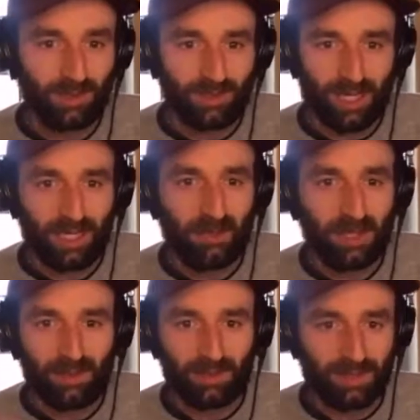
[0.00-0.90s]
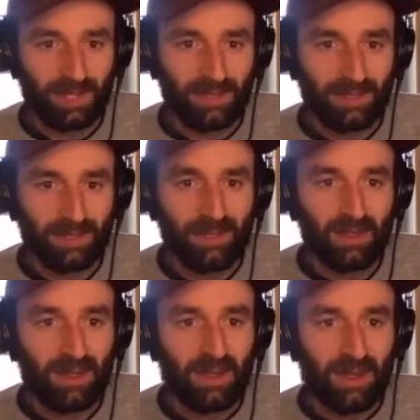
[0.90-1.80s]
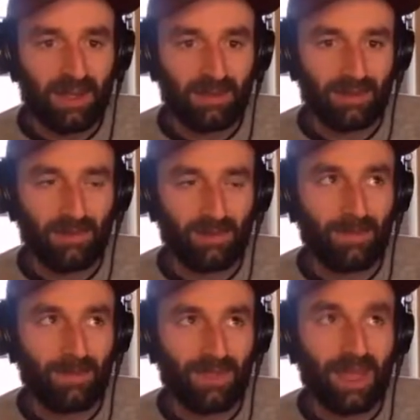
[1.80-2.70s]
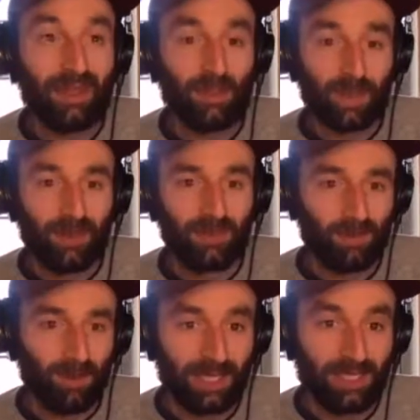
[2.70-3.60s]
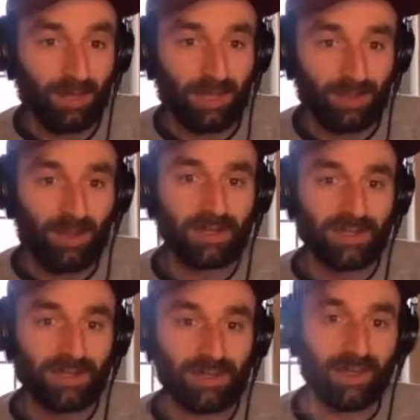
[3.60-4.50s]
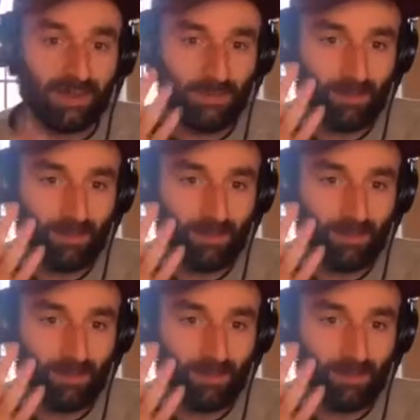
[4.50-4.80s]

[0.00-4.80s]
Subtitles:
You can document it, you can test it, and then there becomes a place where you can look and say, like,